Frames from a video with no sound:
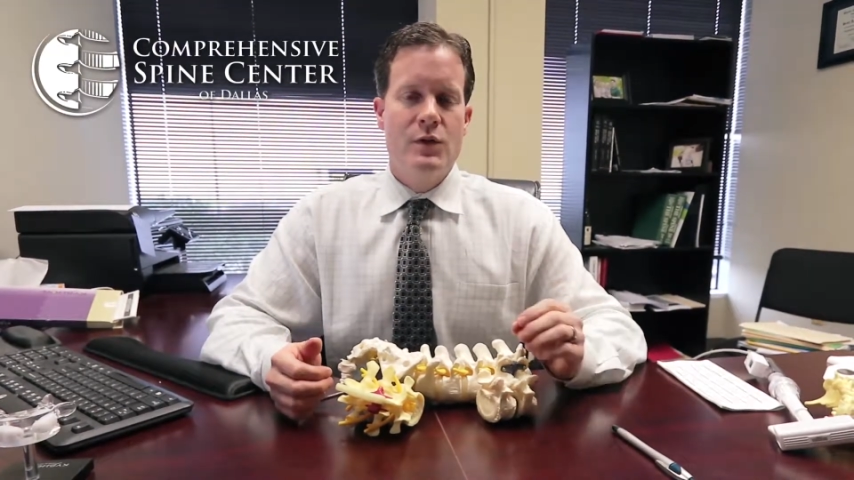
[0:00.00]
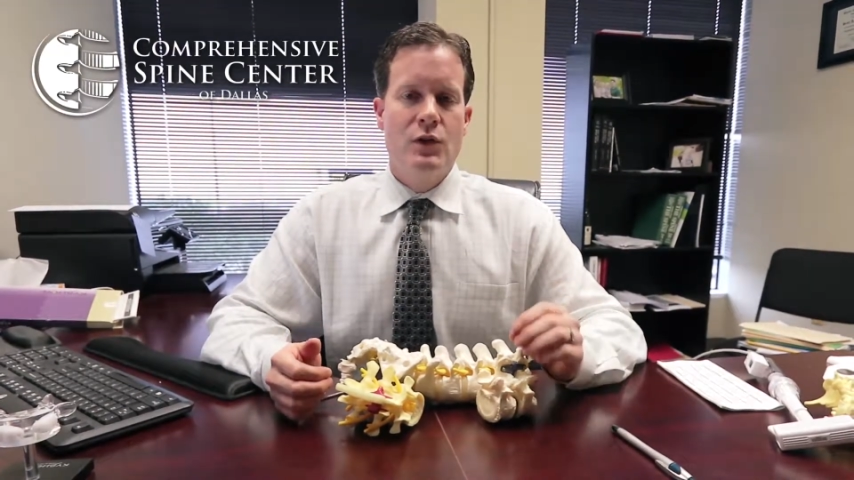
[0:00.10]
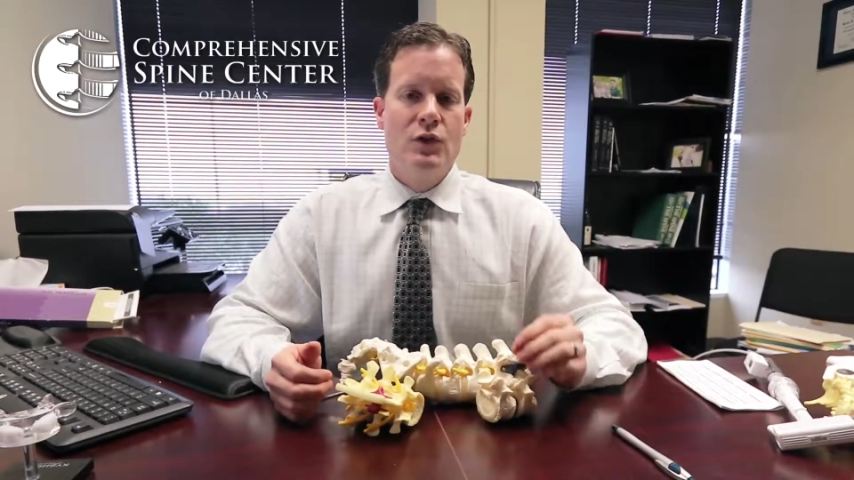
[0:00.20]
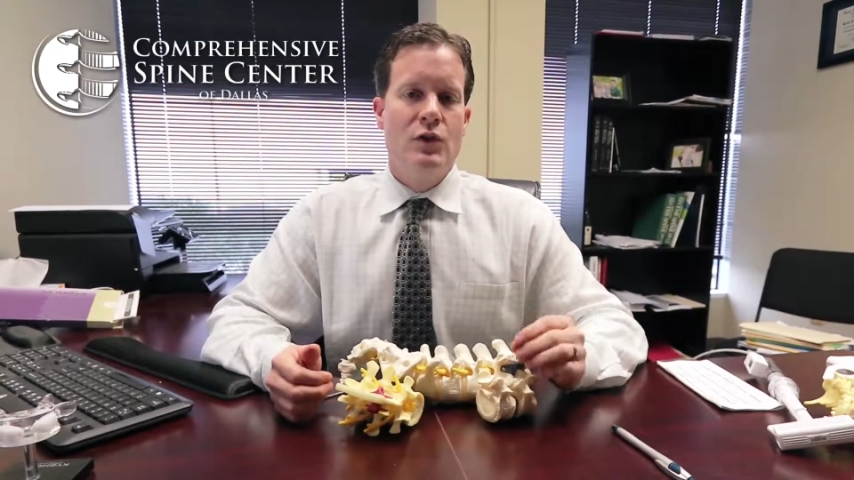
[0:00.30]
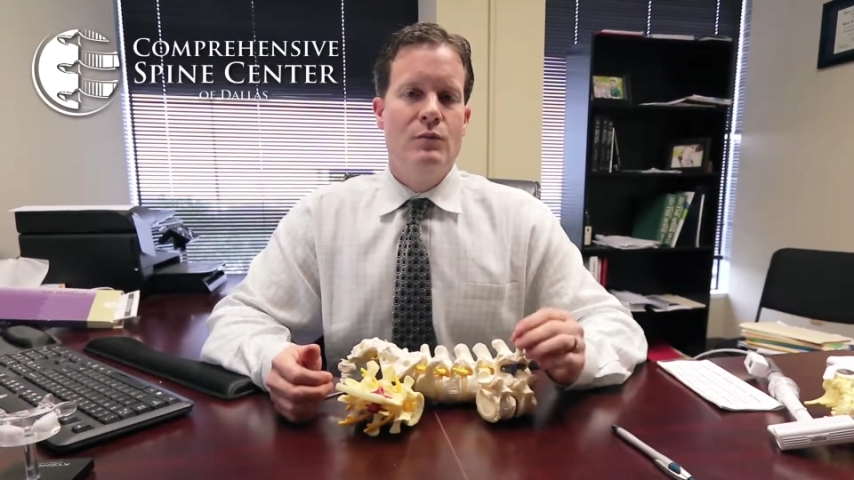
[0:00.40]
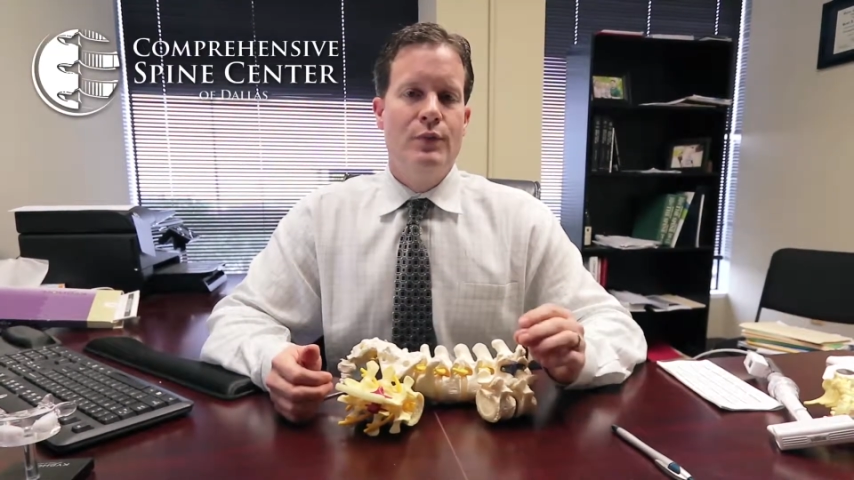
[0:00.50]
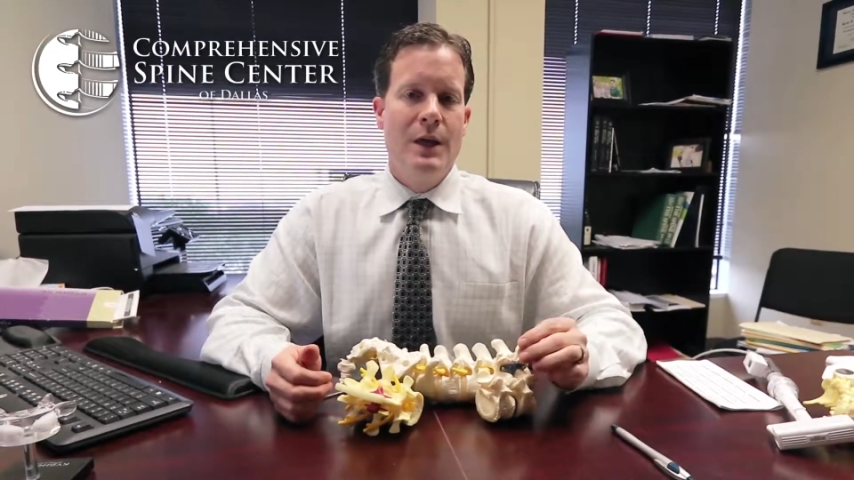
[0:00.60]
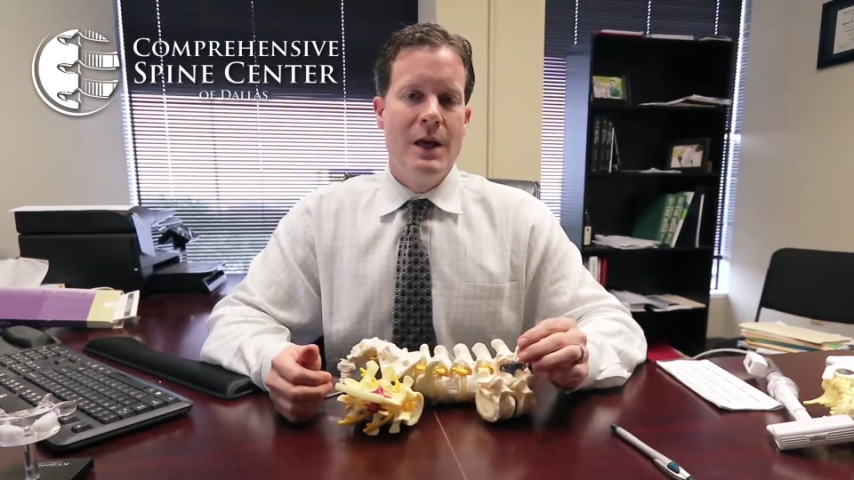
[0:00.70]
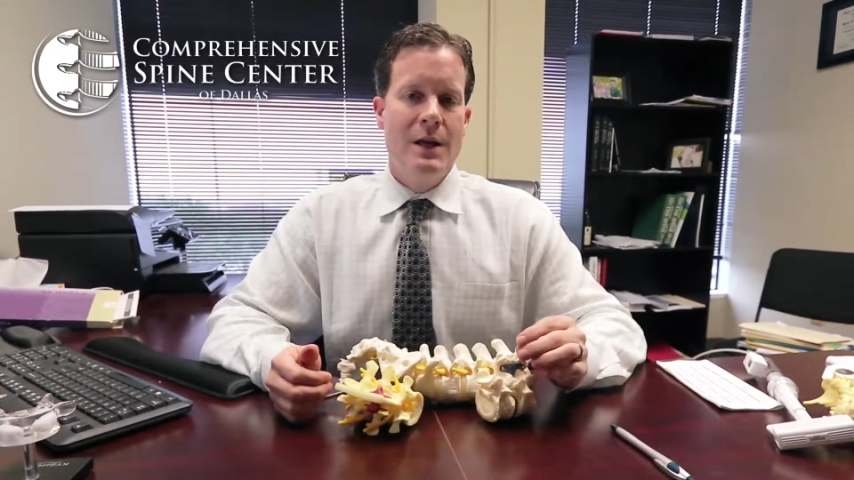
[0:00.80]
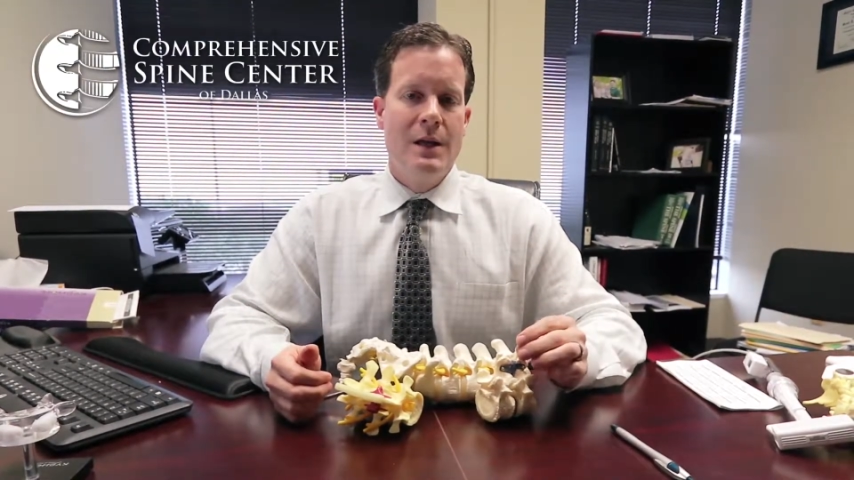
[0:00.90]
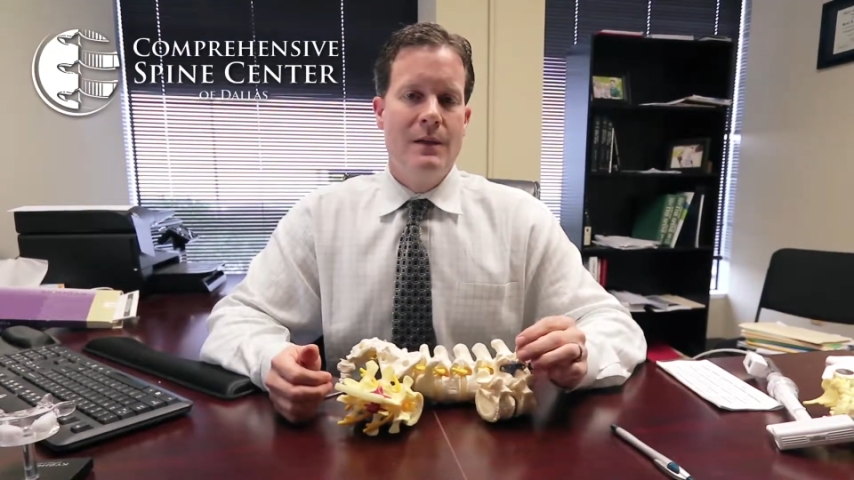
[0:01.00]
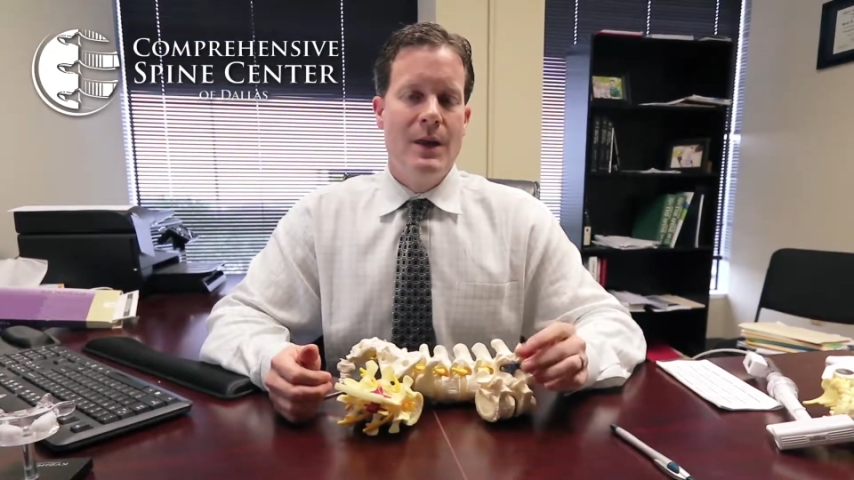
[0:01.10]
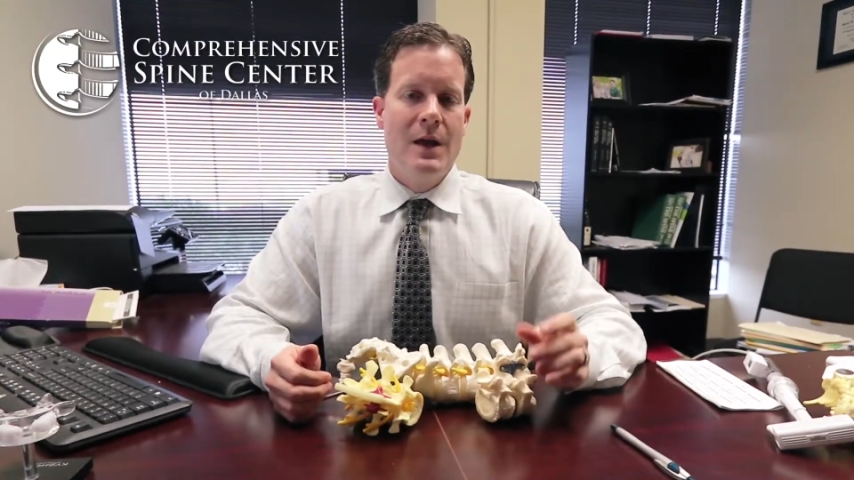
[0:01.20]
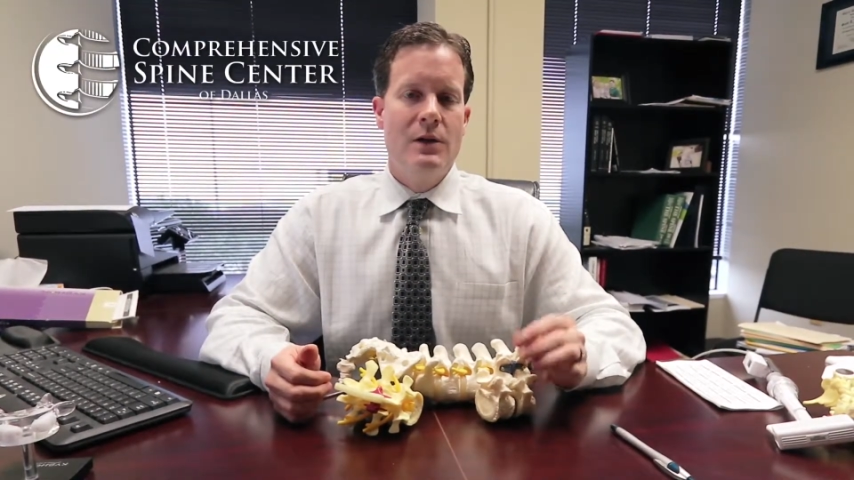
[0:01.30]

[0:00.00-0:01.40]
surgical planning